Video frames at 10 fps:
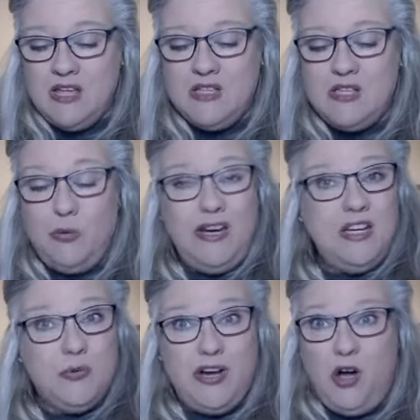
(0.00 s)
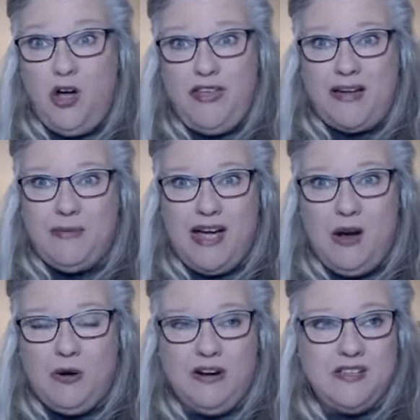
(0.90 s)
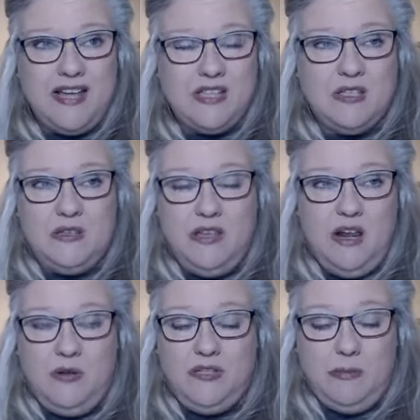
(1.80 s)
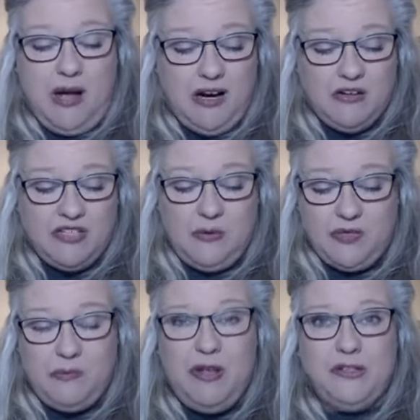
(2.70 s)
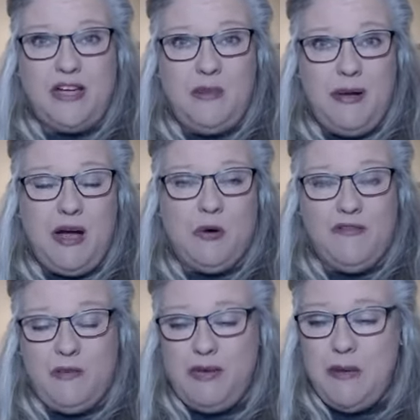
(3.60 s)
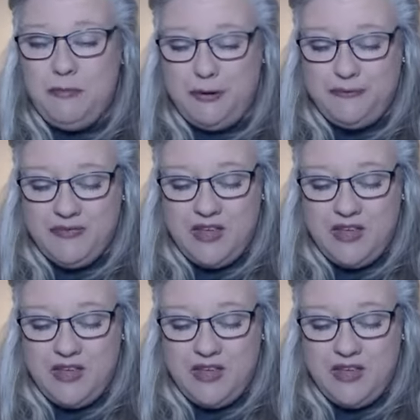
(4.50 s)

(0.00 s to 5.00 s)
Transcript: So we need to recall that power because that's, you know, democracy was built on the power of the people,